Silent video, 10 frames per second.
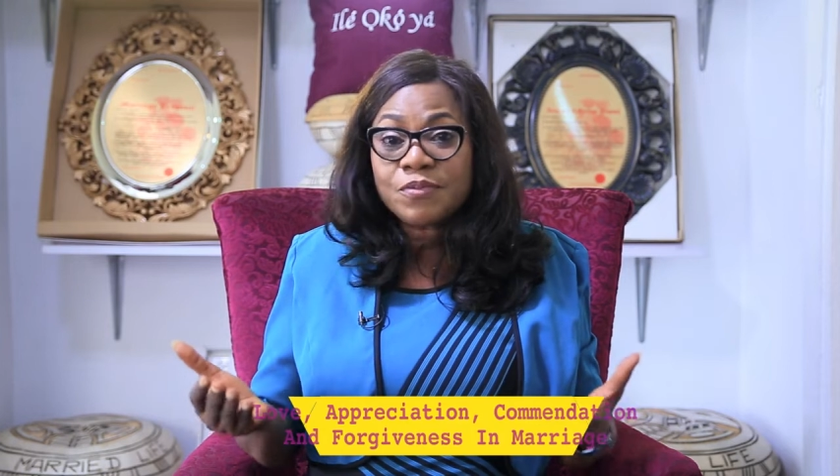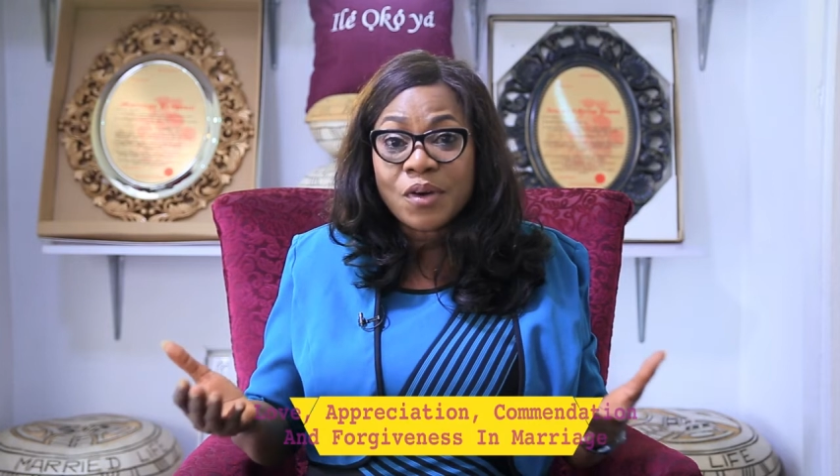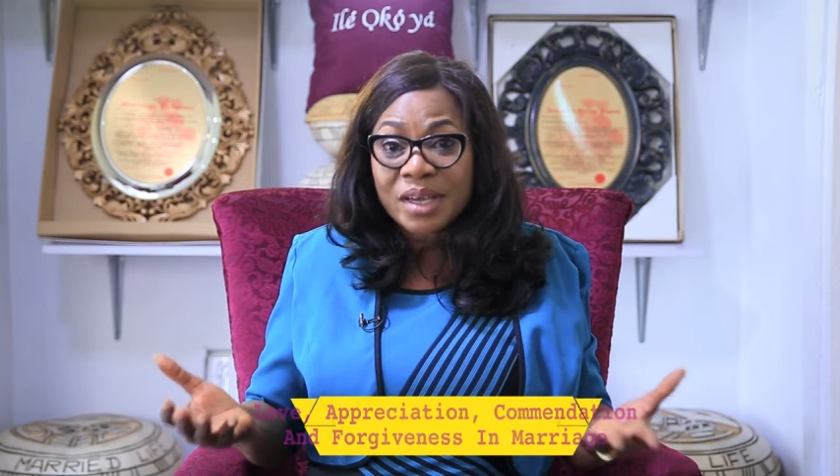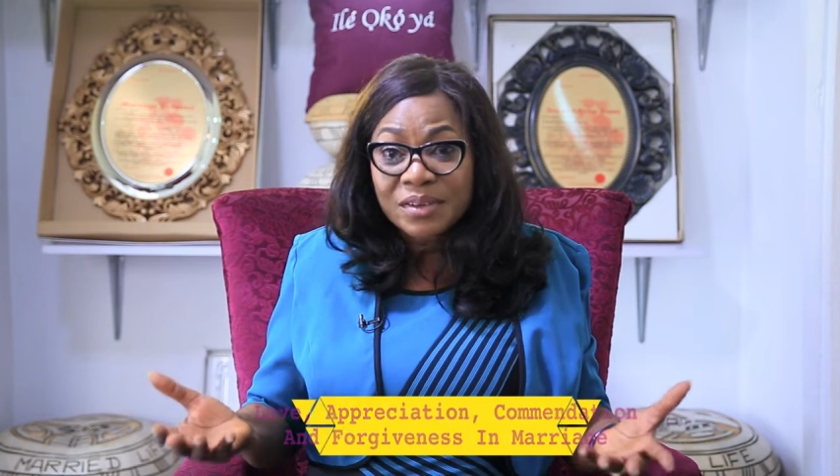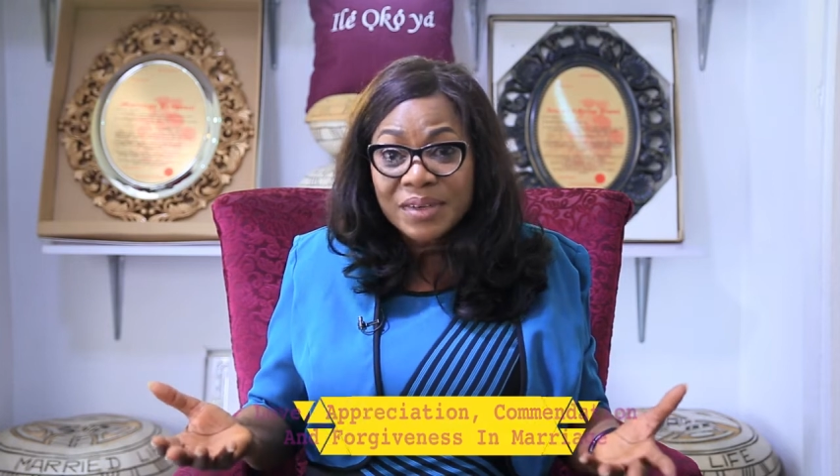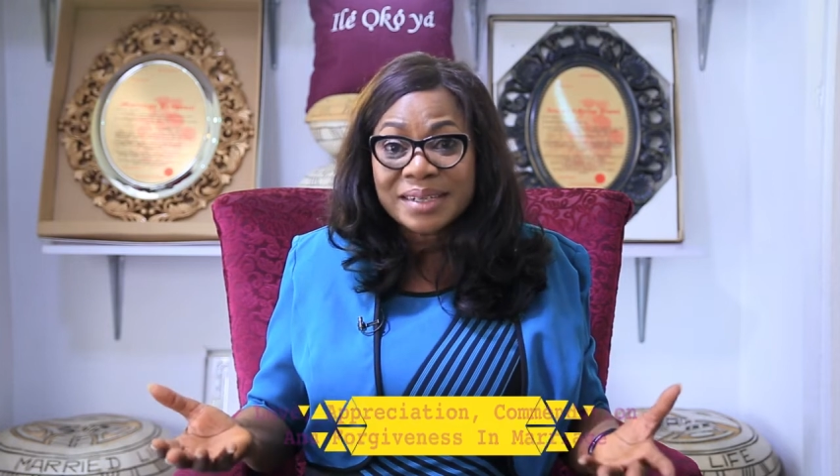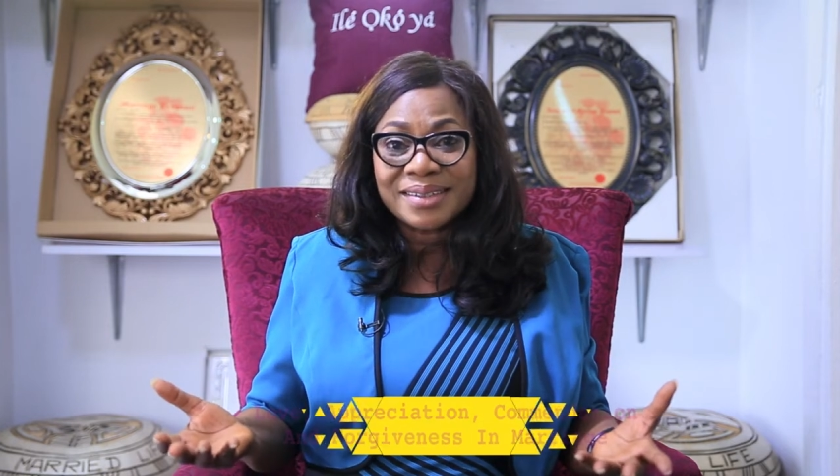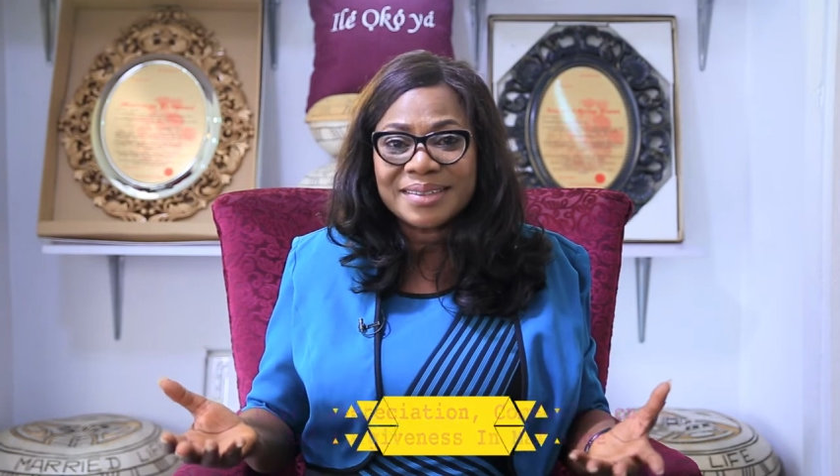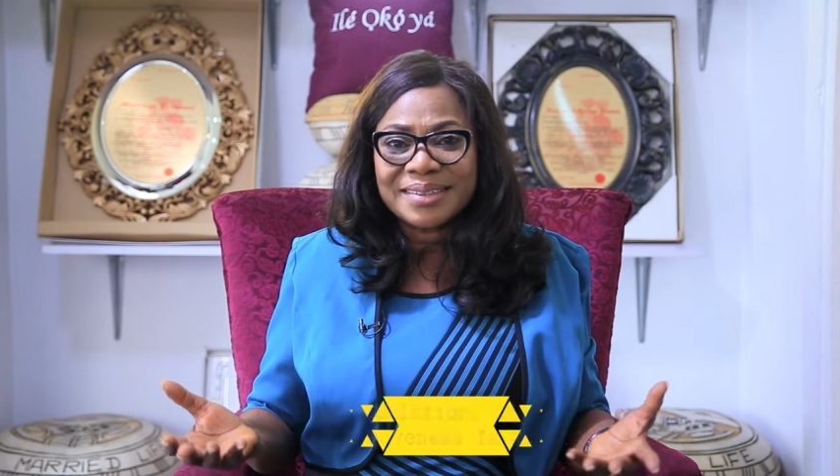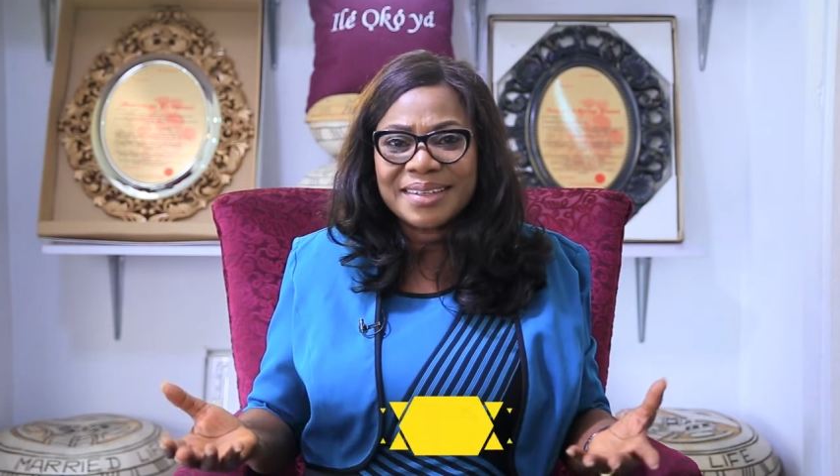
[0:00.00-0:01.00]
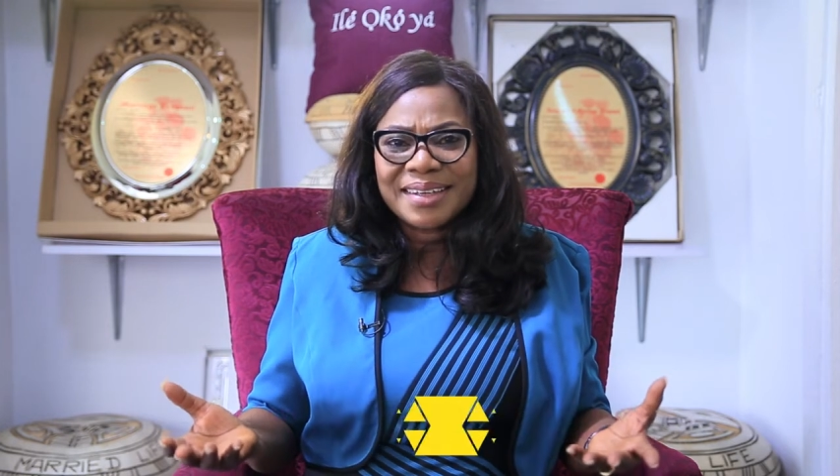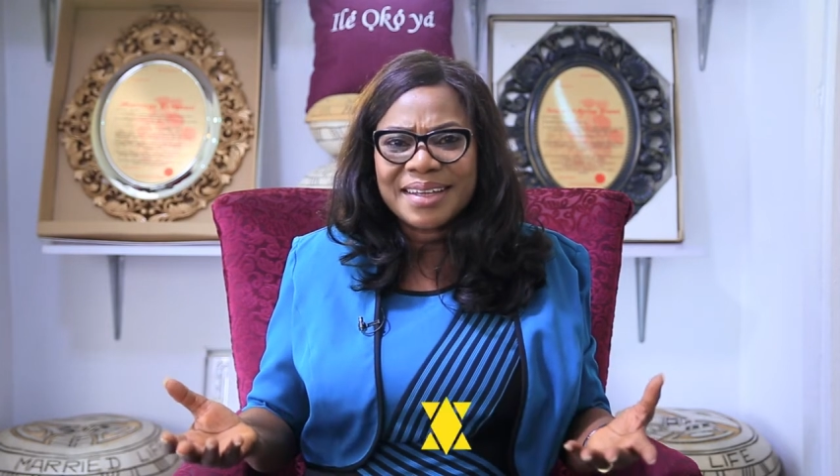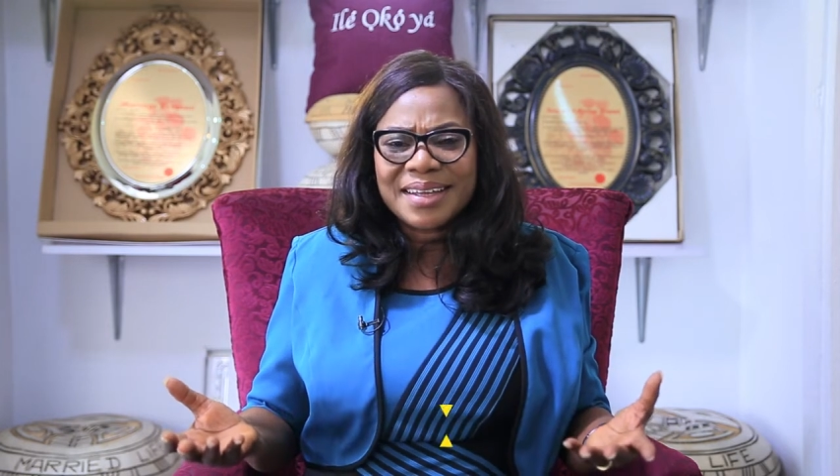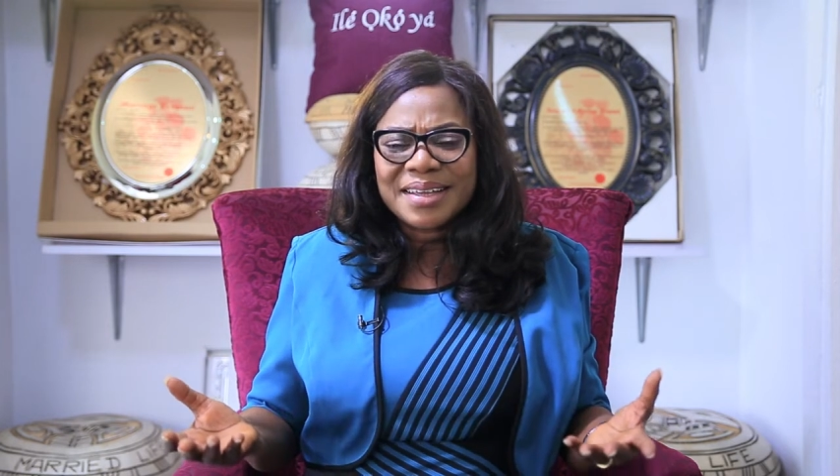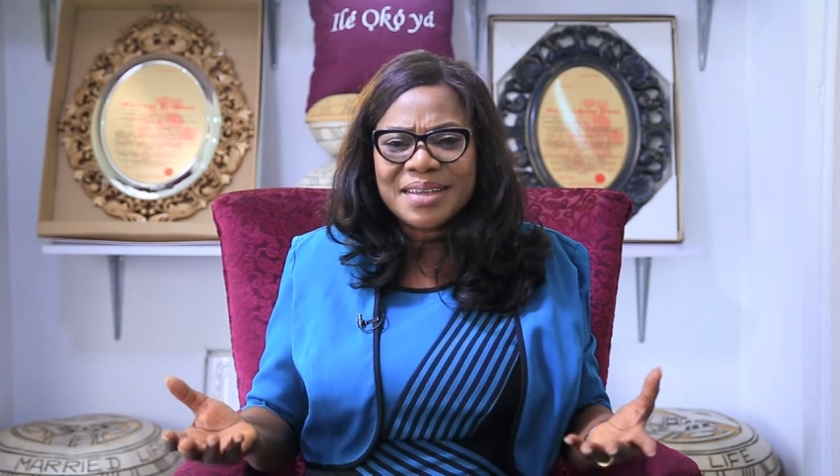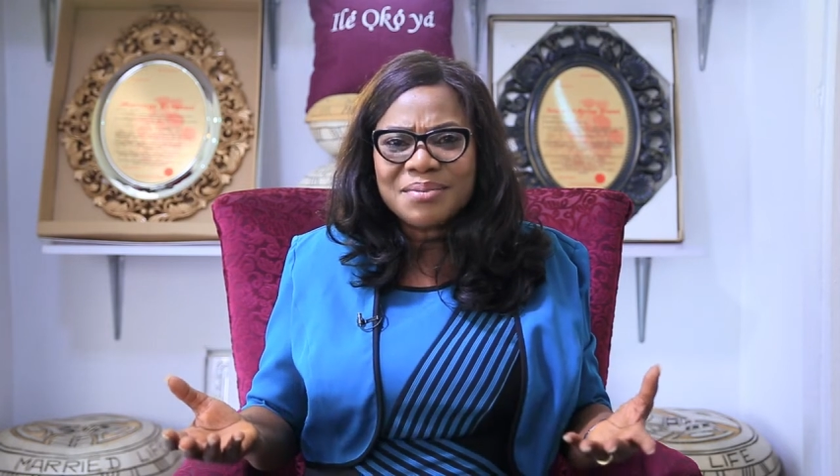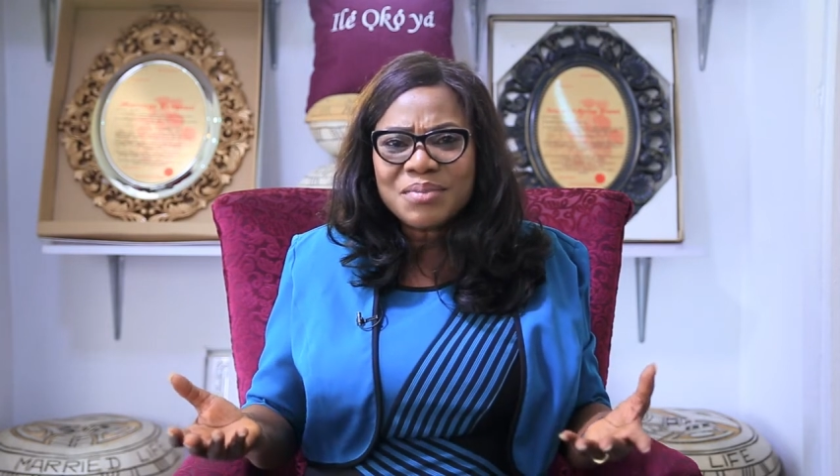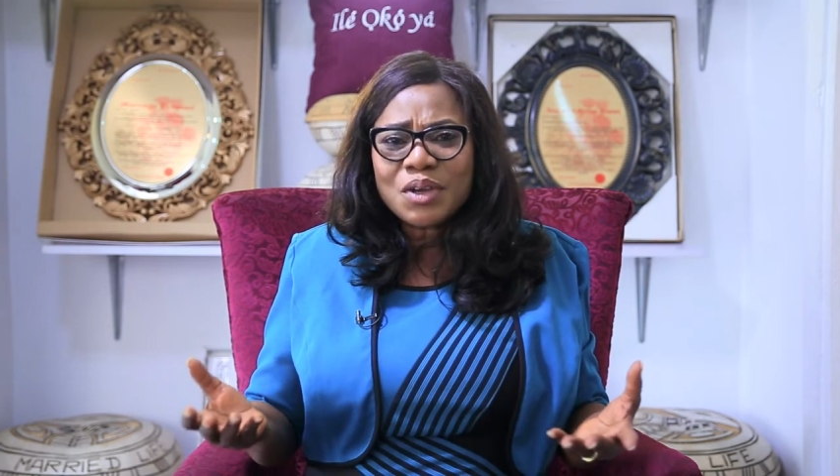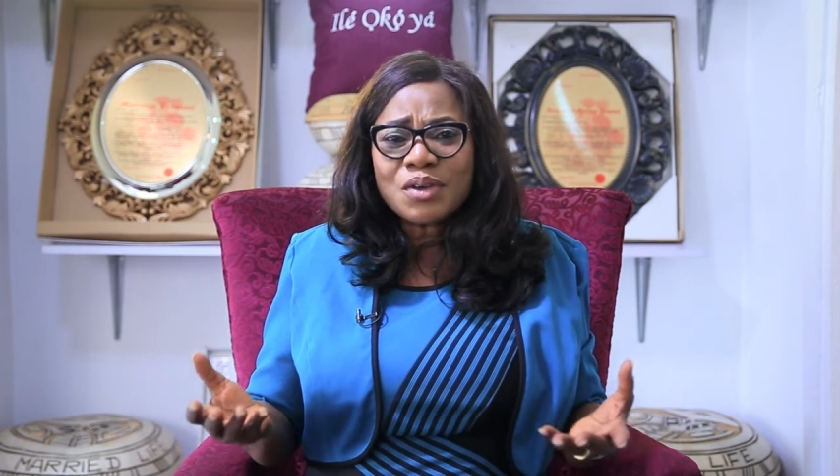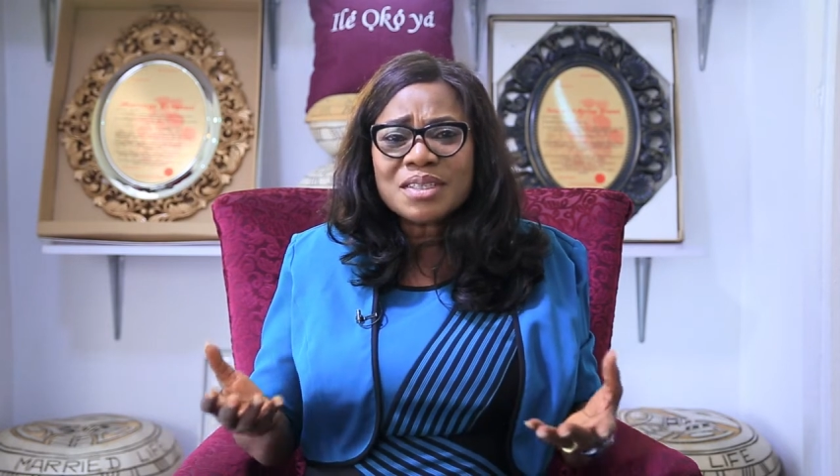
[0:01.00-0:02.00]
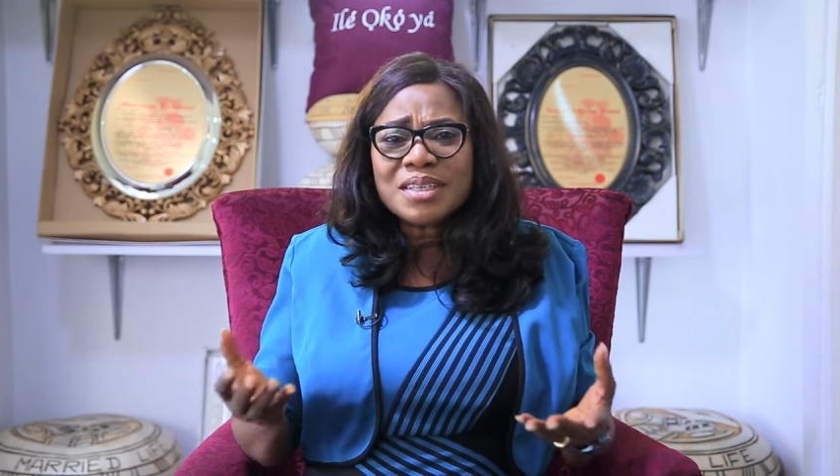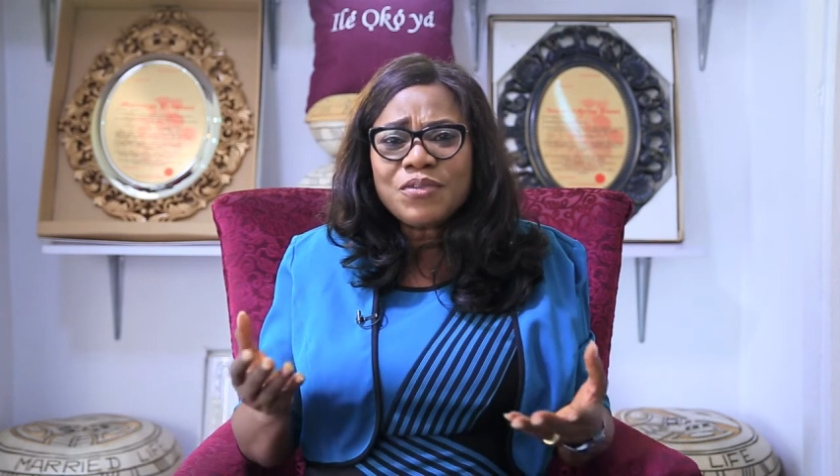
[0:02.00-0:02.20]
forgiving. Because